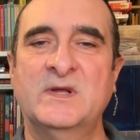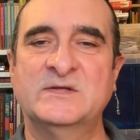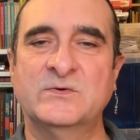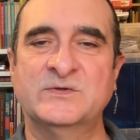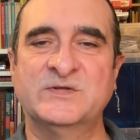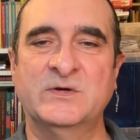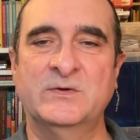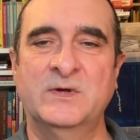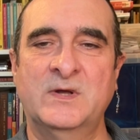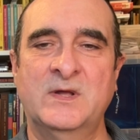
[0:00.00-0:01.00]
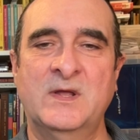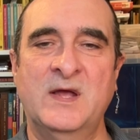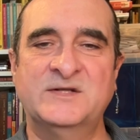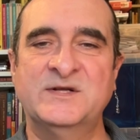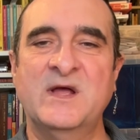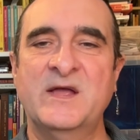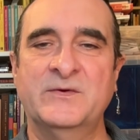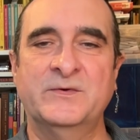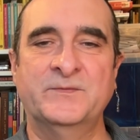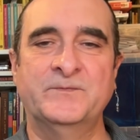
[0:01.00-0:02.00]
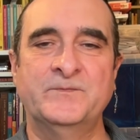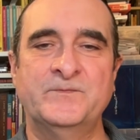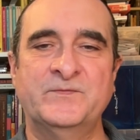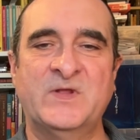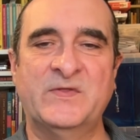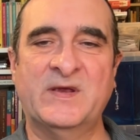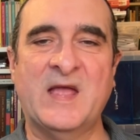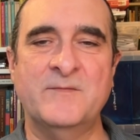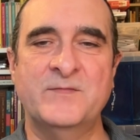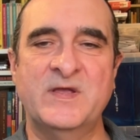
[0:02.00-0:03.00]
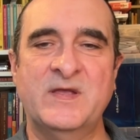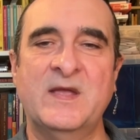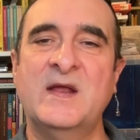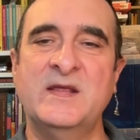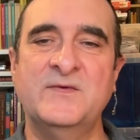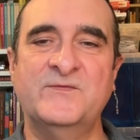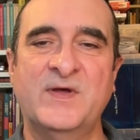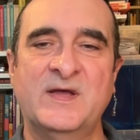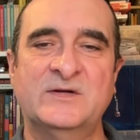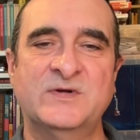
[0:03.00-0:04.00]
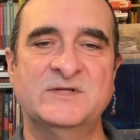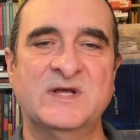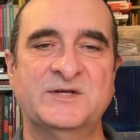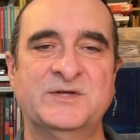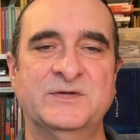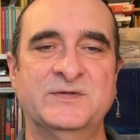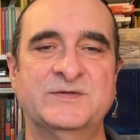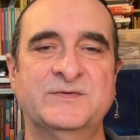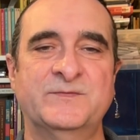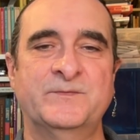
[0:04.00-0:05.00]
is also a denial that there can be any fair transactions,